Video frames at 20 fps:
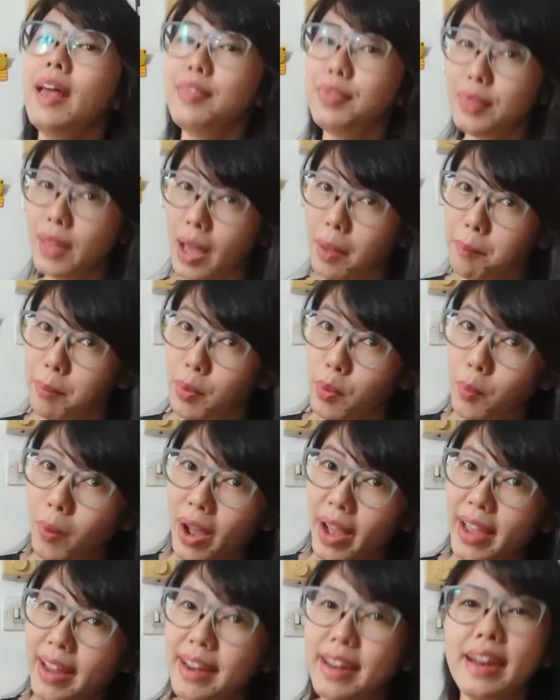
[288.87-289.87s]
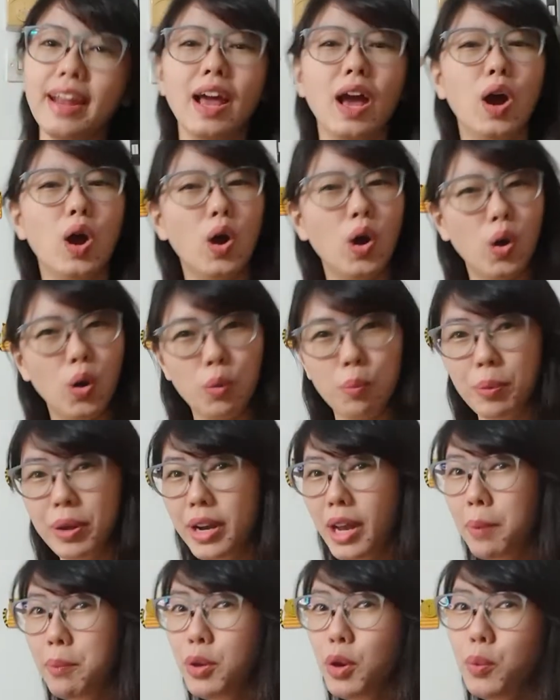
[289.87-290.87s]
Number one, open
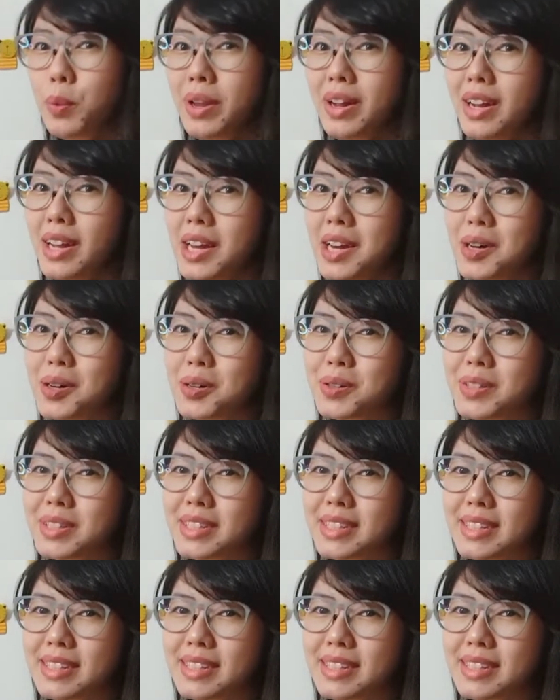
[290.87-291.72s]
up your windows.